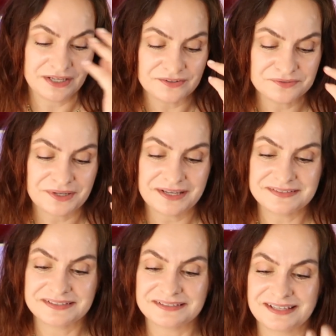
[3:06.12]
It also
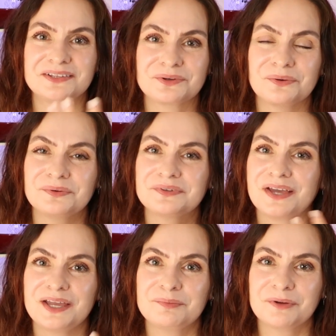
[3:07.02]
has its own
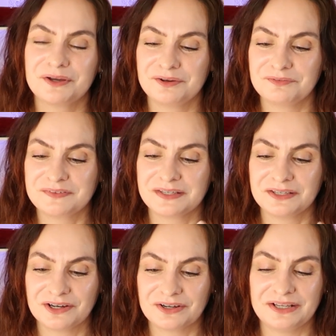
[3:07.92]
type of
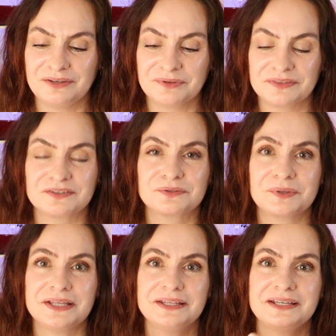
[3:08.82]
skincare in it with the
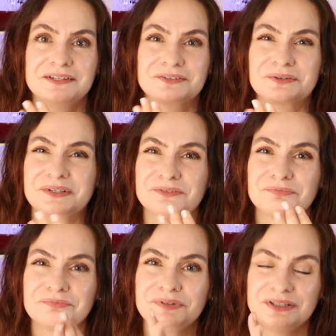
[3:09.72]
squalane, so it's
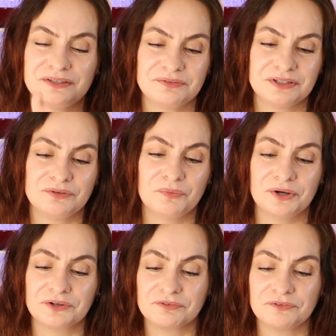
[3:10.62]
really
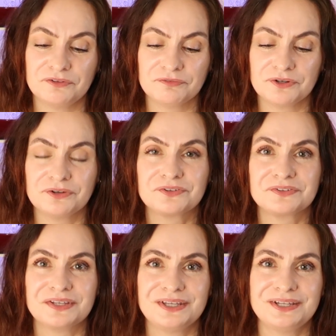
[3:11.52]
wonderful for your
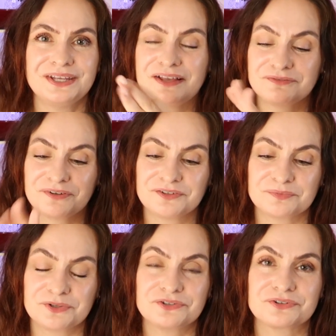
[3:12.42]
skin as far as
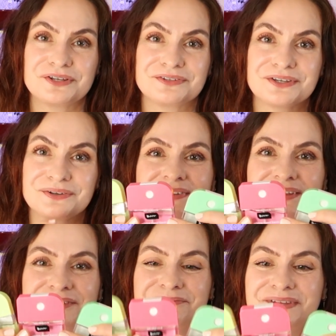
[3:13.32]
moisturizing
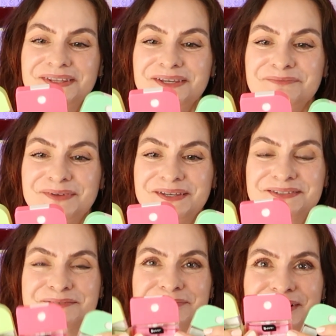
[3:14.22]
goes. A really big
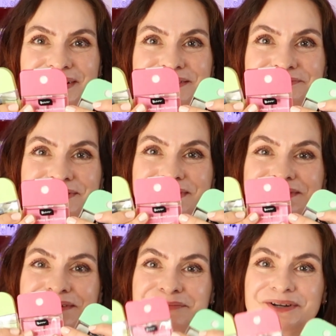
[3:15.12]
surprise for the
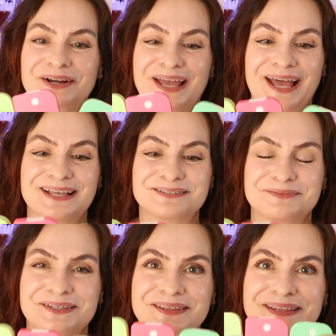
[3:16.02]
summer has
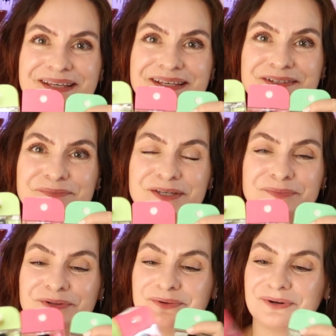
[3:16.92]
been these
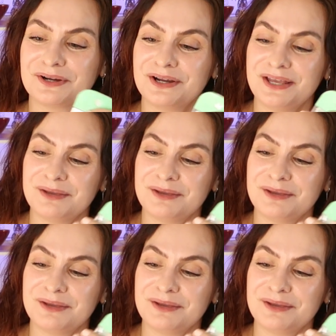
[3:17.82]
b.pure